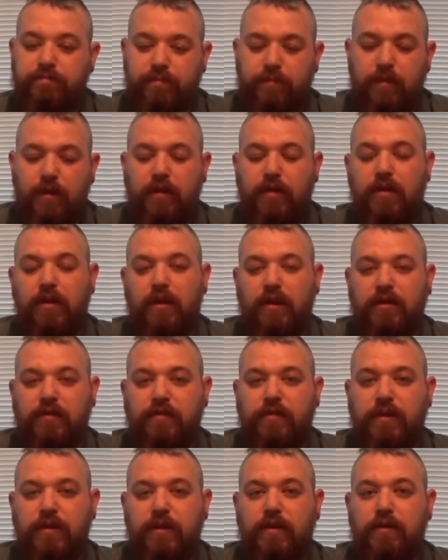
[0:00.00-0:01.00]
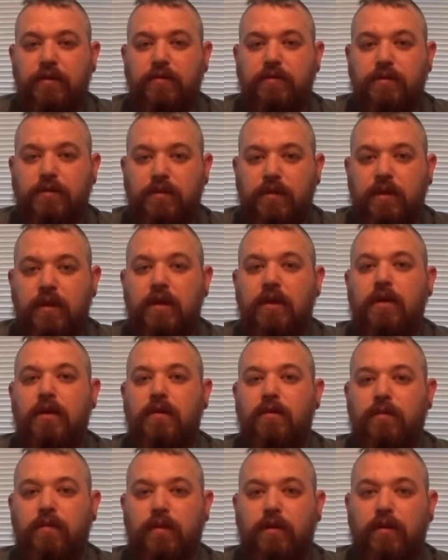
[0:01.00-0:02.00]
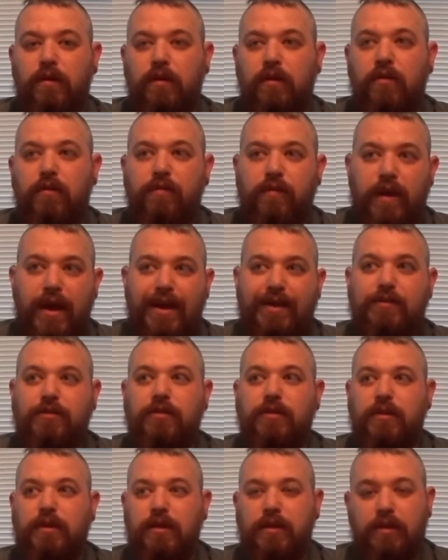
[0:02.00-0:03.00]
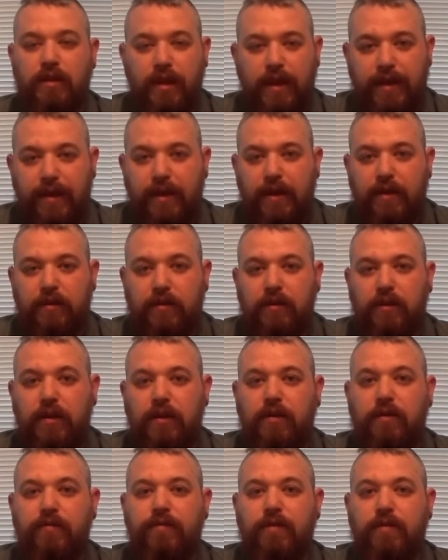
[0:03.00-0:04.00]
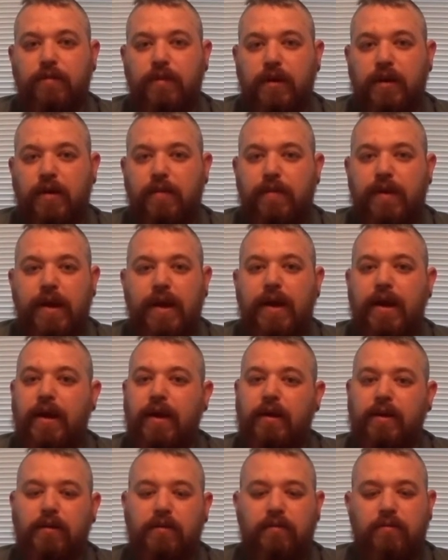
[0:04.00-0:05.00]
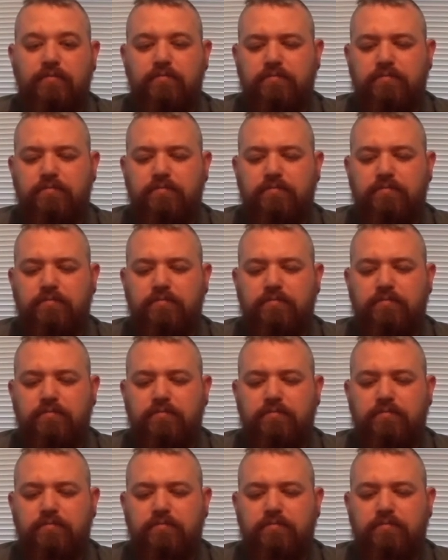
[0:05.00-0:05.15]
In the next videos, we're going to go over actually laying out the gear for the bug out bag,